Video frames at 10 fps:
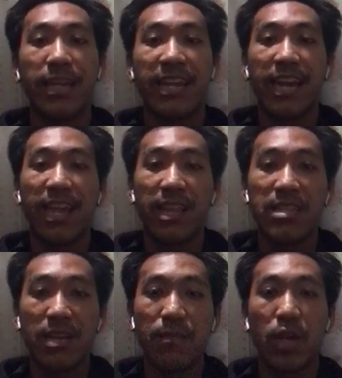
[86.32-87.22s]
In
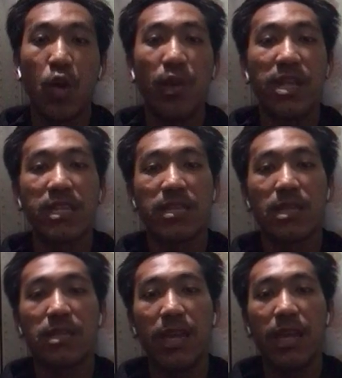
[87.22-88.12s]
innatism, knowledge
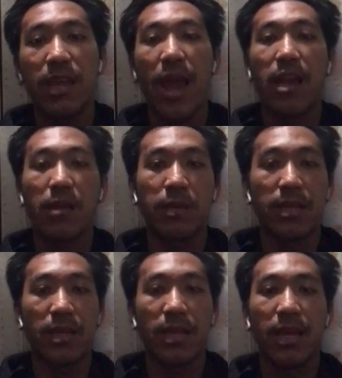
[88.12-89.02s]
is seen
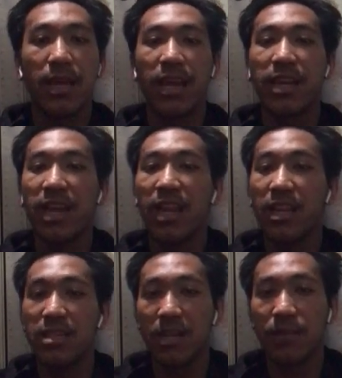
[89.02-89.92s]
dynamic. In
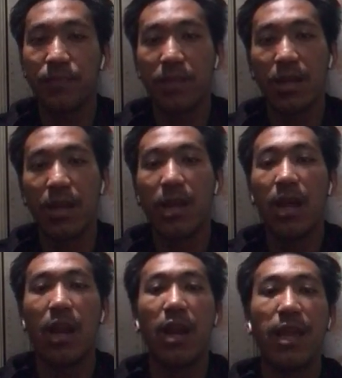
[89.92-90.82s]
innatism,
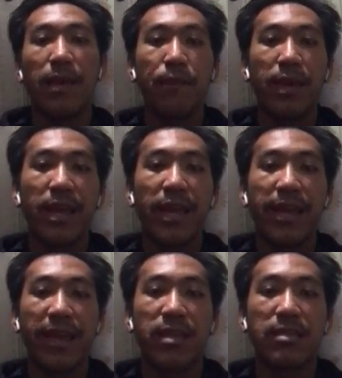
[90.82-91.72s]
learning
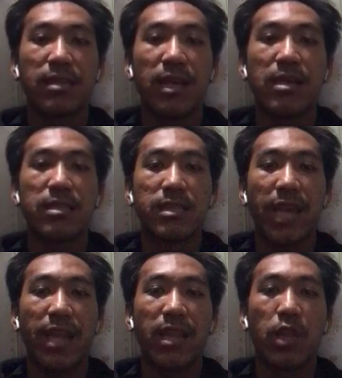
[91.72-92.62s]
is
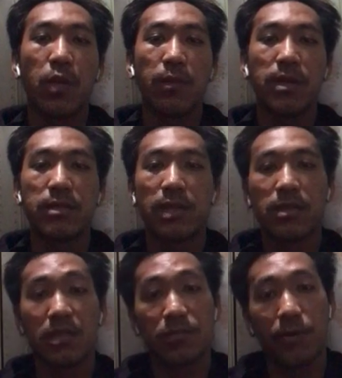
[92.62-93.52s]
said to be
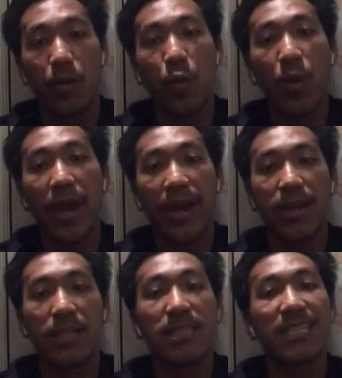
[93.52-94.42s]
successful
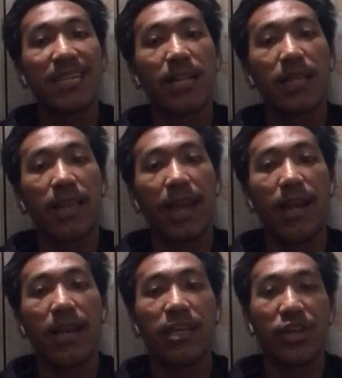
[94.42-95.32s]
when the child
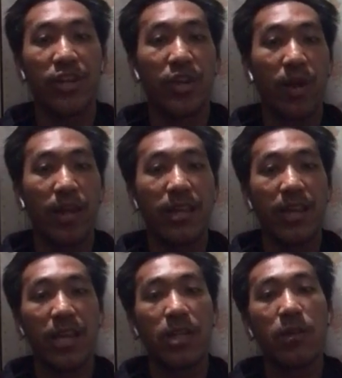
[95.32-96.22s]
can generate
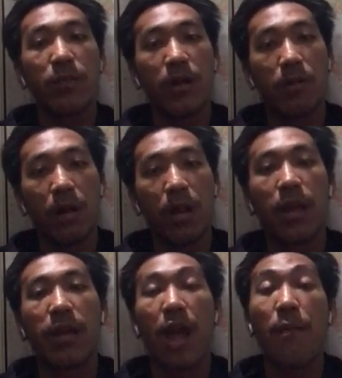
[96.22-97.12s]

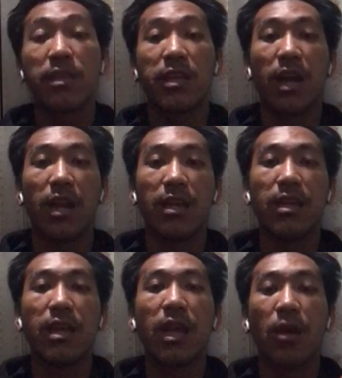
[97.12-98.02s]
innumerable
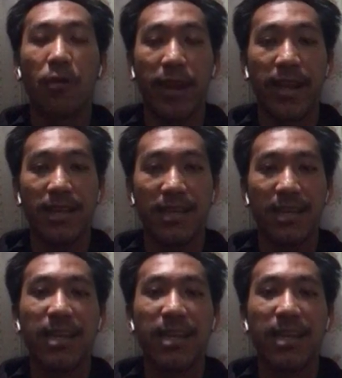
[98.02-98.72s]
grammatically correct